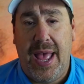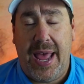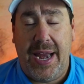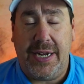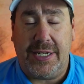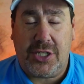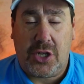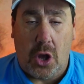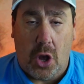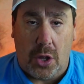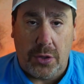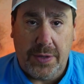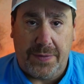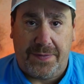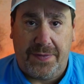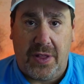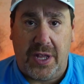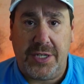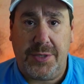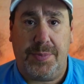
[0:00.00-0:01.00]
And it's called the
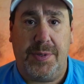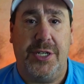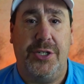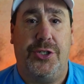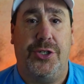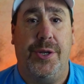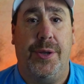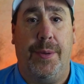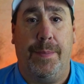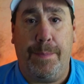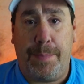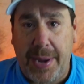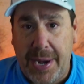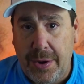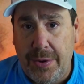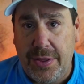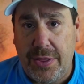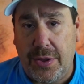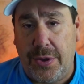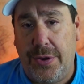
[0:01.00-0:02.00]
Flush because you can
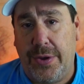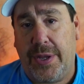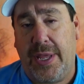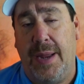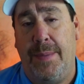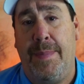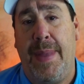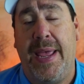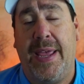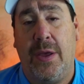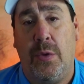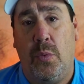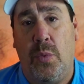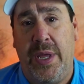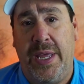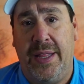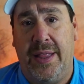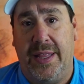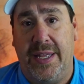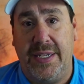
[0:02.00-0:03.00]
bury the hook and make it
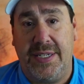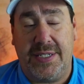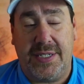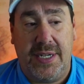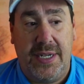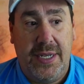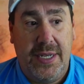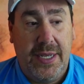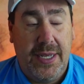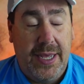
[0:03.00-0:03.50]
weedless.